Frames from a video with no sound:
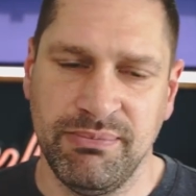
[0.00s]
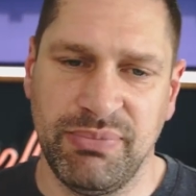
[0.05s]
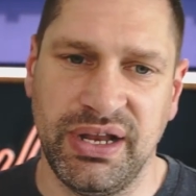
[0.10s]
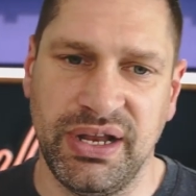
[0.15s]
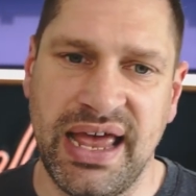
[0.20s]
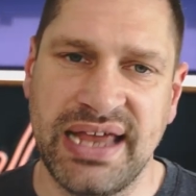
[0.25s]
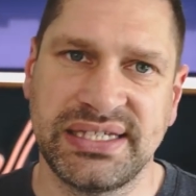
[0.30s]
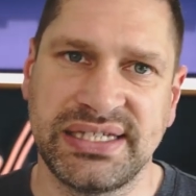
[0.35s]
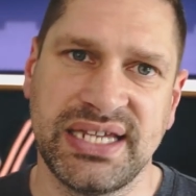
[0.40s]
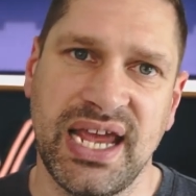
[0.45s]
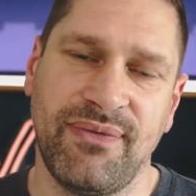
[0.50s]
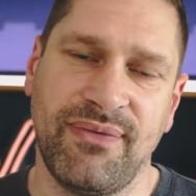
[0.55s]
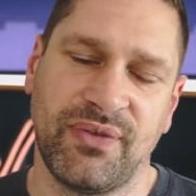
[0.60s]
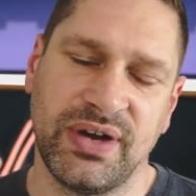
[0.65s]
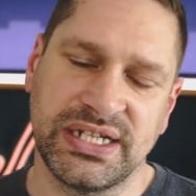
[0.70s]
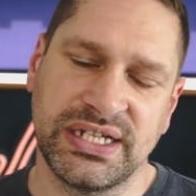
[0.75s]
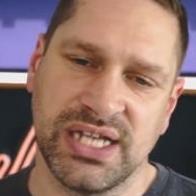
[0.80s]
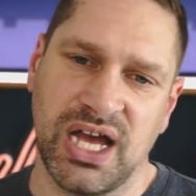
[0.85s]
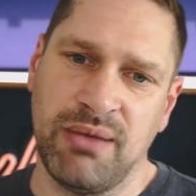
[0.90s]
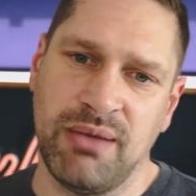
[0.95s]
But let's say, for
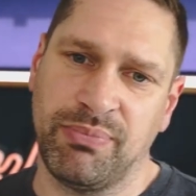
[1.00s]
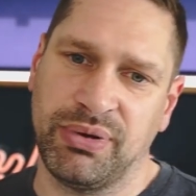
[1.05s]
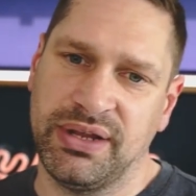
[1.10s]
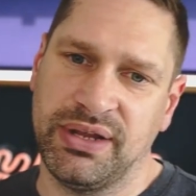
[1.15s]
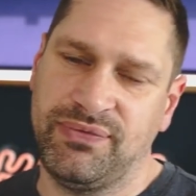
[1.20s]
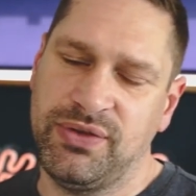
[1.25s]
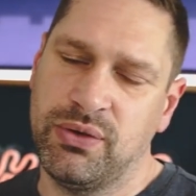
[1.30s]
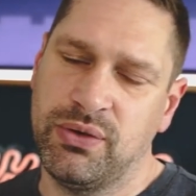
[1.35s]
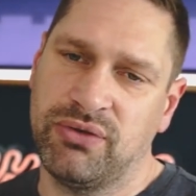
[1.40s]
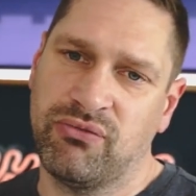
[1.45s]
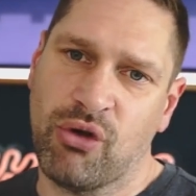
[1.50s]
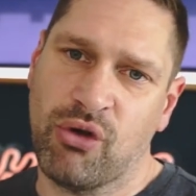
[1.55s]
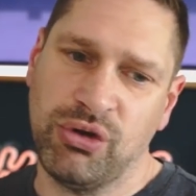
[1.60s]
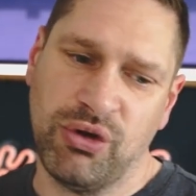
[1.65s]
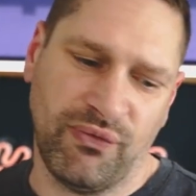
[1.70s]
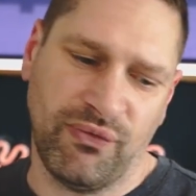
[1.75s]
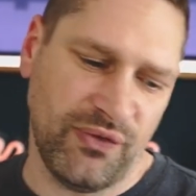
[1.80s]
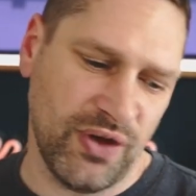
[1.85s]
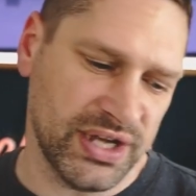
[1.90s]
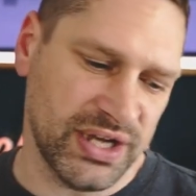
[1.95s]
example, if you enroll
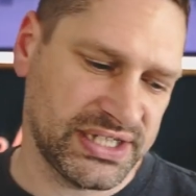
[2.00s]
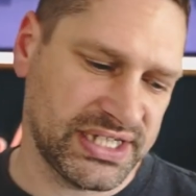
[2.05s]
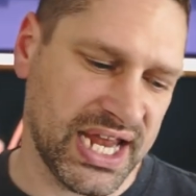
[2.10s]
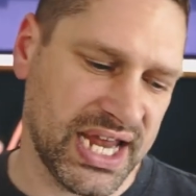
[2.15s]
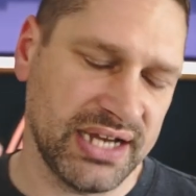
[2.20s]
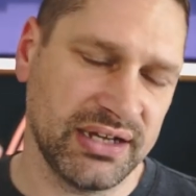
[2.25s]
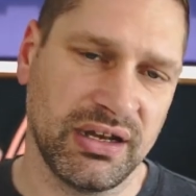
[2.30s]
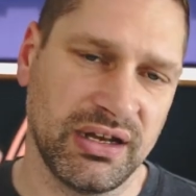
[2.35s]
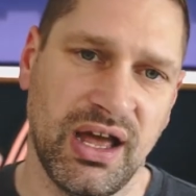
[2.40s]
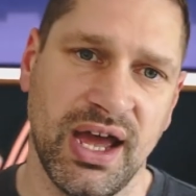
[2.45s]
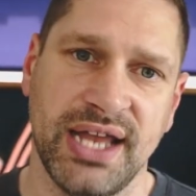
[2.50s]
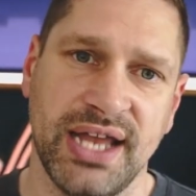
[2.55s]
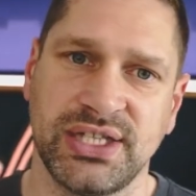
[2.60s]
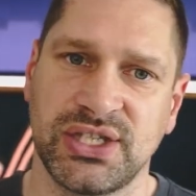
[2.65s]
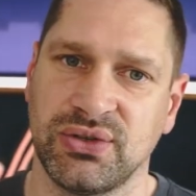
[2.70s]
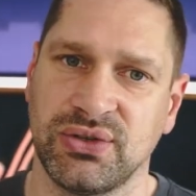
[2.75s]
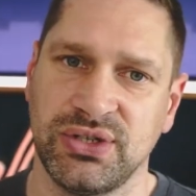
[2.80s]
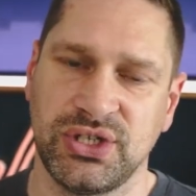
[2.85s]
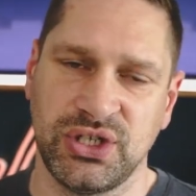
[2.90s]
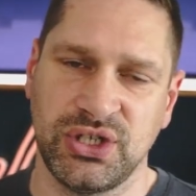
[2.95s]
your first 10
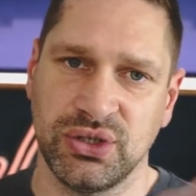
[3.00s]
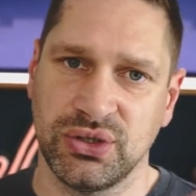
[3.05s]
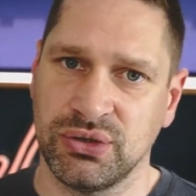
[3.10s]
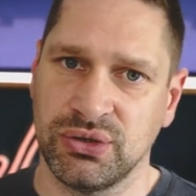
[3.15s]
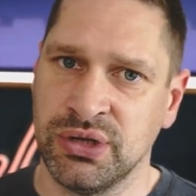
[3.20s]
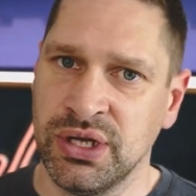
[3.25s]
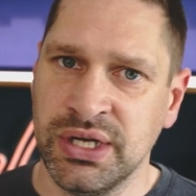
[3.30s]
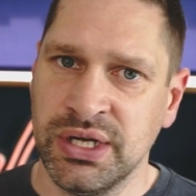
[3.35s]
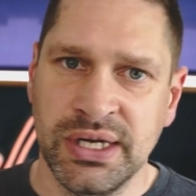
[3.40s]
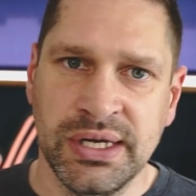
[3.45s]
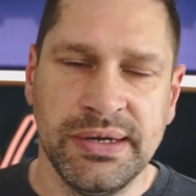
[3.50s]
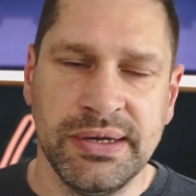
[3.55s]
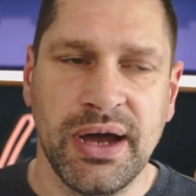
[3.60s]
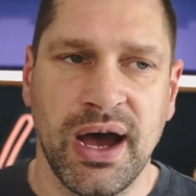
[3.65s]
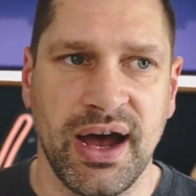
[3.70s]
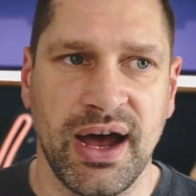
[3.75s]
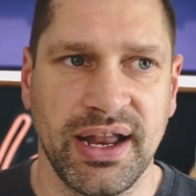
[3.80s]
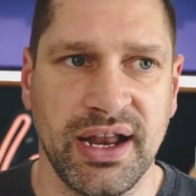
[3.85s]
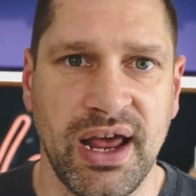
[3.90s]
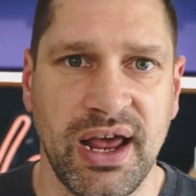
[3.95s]
clients onto your,
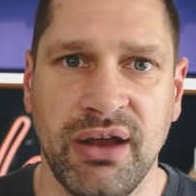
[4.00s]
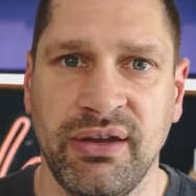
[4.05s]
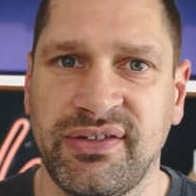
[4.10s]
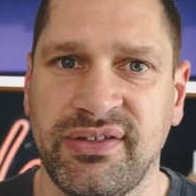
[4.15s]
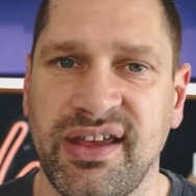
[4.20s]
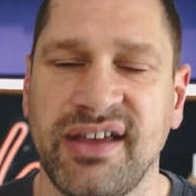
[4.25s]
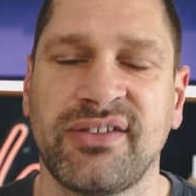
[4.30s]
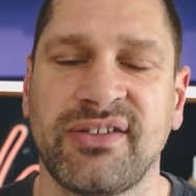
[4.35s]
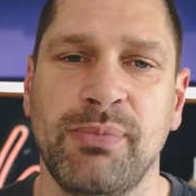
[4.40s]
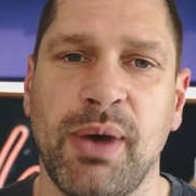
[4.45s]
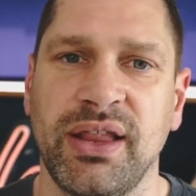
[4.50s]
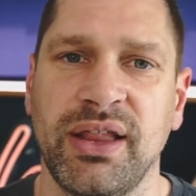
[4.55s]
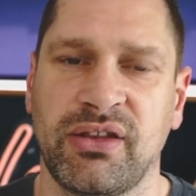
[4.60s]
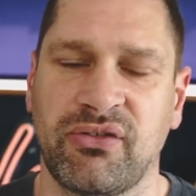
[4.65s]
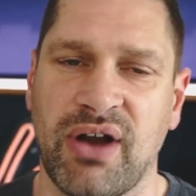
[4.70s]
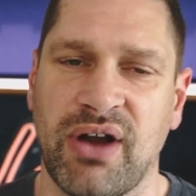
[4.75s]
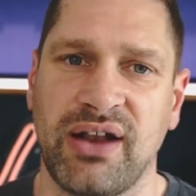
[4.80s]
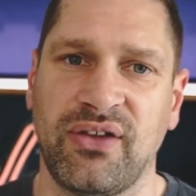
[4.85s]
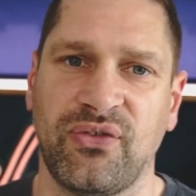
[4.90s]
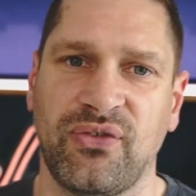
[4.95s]
I don't know, 6-month
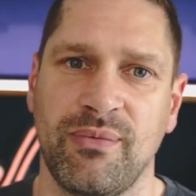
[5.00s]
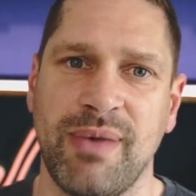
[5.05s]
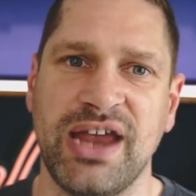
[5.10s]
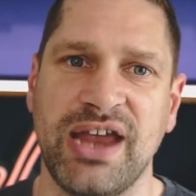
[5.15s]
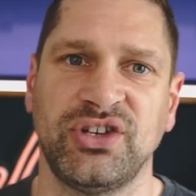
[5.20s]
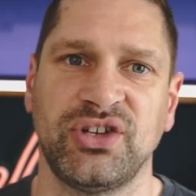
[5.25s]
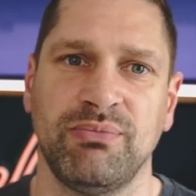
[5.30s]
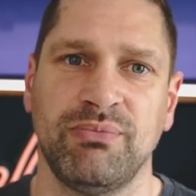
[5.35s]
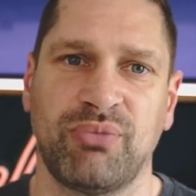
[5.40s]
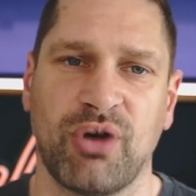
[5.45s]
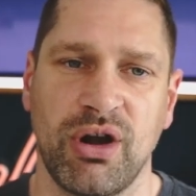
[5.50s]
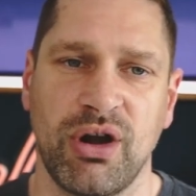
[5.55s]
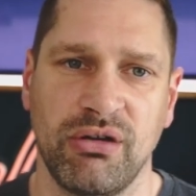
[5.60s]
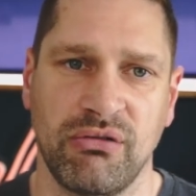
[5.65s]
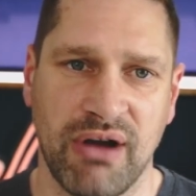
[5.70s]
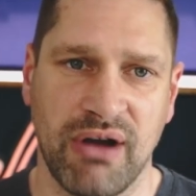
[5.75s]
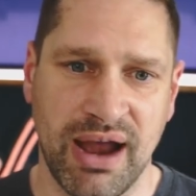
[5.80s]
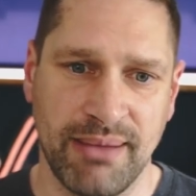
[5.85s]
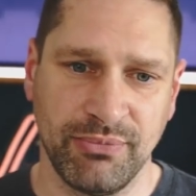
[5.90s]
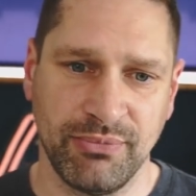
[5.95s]
transformation
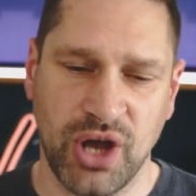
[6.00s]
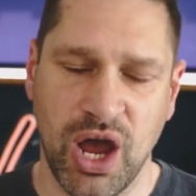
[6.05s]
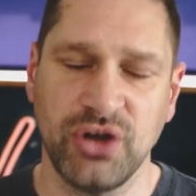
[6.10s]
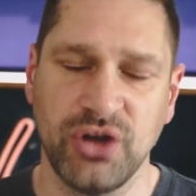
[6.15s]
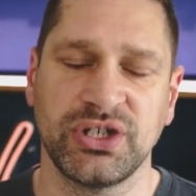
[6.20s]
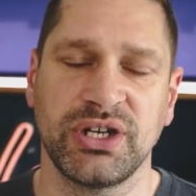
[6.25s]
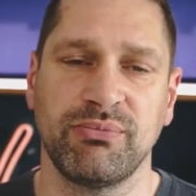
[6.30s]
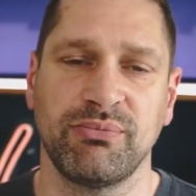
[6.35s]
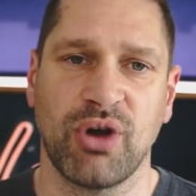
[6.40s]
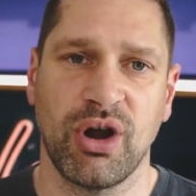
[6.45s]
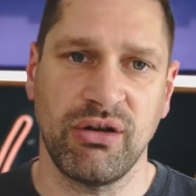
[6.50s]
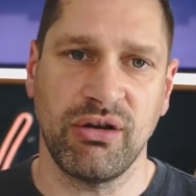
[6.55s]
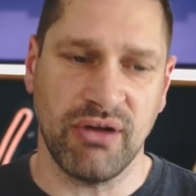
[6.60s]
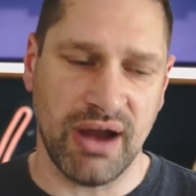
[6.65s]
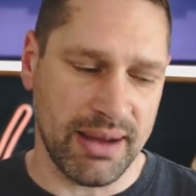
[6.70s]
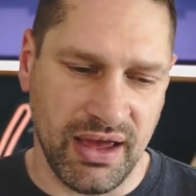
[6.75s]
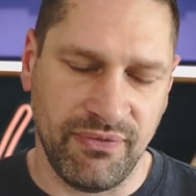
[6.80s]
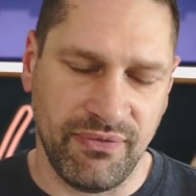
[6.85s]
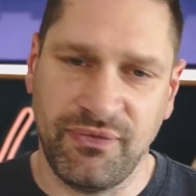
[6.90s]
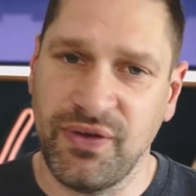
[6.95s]
program, coaching
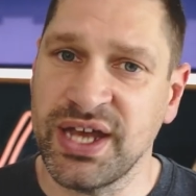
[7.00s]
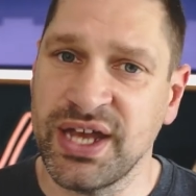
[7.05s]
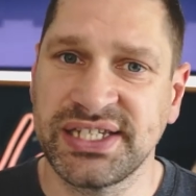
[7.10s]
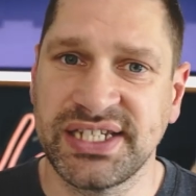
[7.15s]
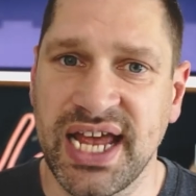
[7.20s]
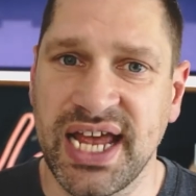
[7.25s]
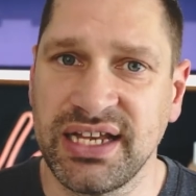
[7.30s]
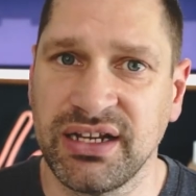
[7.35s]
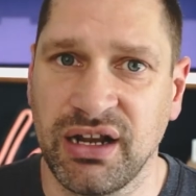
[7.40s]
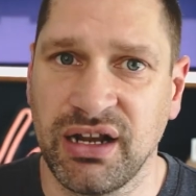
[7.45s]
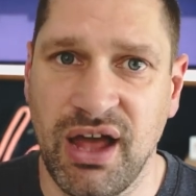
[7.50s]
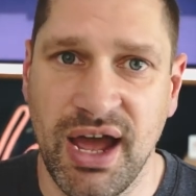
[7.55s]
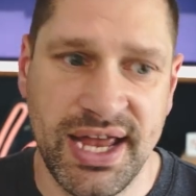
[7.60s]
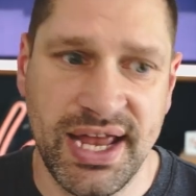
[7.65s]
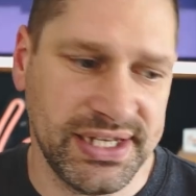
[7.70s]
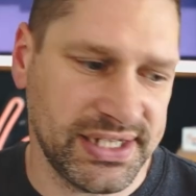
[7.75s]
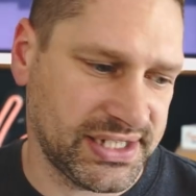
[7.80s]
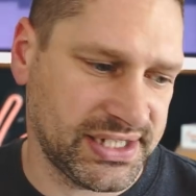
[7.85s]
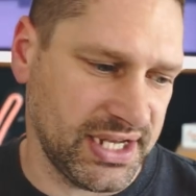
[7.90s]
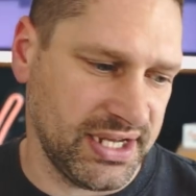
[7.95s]
program, first 10
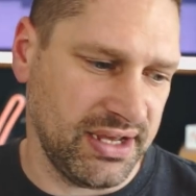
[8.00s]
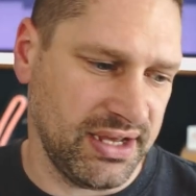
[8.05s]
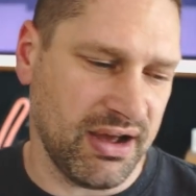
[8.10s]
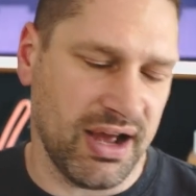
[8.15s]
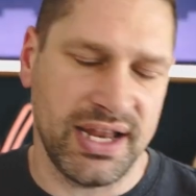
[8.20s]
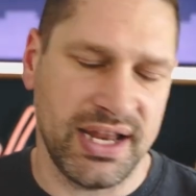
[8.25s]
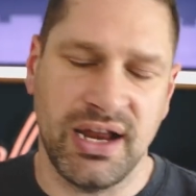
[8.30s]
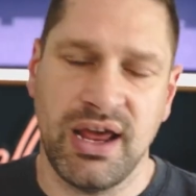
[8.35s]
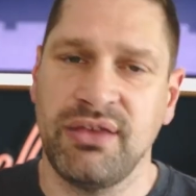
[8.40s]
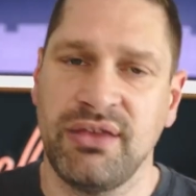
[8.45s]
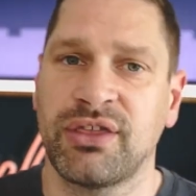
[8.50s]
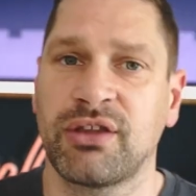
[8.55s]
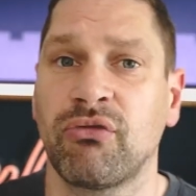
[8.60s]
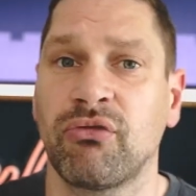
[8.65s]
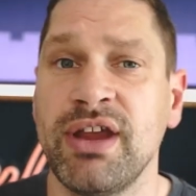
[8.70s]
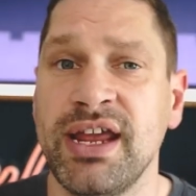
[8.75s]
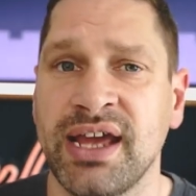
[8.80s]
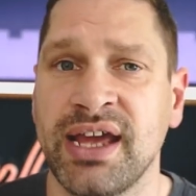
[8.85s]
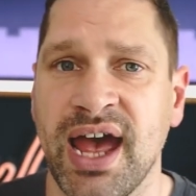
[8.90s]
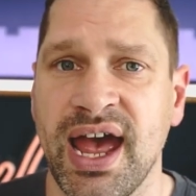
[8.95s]
clients, I don't know,
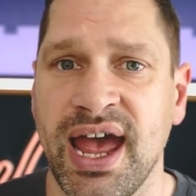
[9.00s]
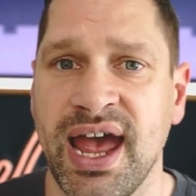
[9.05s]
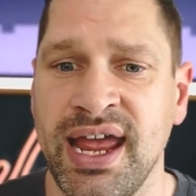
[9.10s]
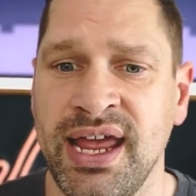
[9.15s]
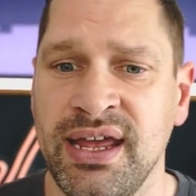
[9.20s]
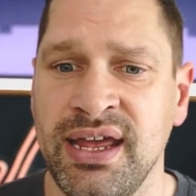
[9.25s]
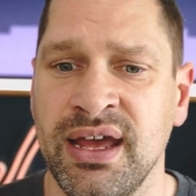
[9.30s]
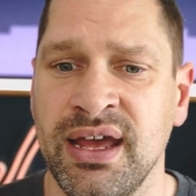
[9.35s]
3K,